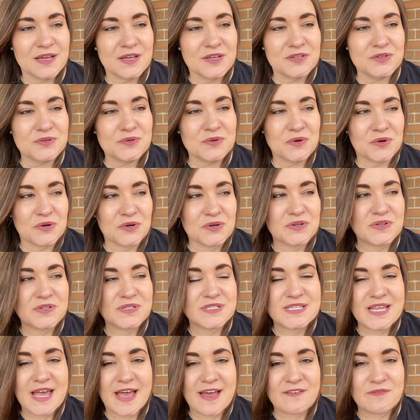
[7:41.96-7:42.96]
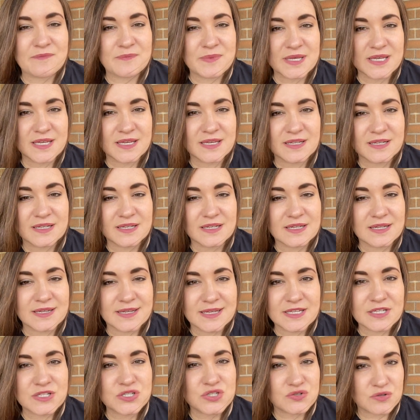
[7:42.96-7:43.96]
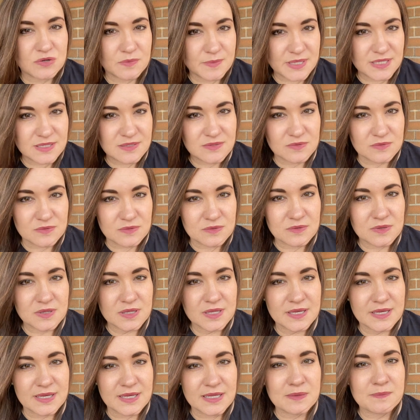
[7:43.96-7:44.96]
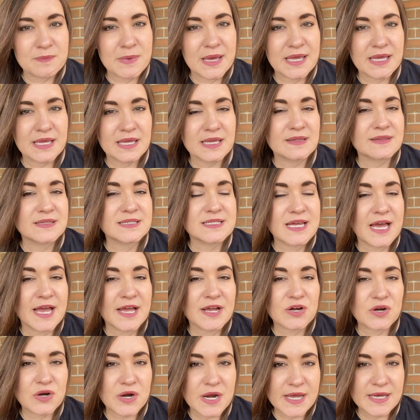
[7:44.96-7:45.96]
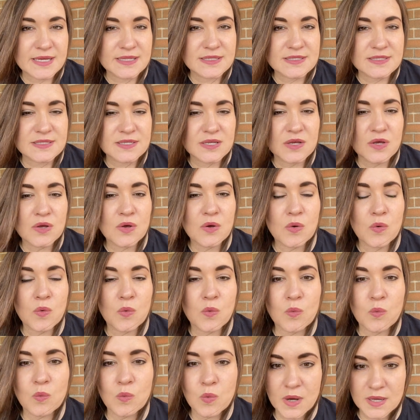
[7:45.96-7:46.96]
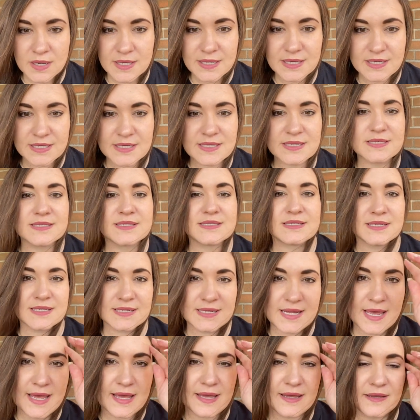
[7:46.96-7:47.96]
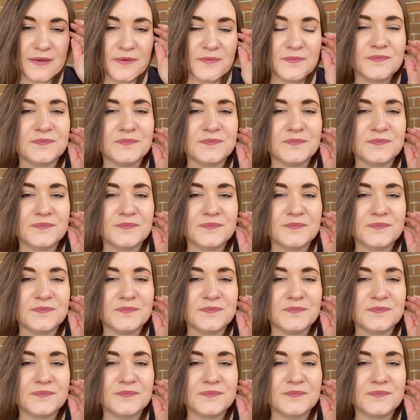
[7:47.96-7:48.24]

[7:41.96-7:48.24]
You girls have been instrumental in making the Tigerettes what it is today.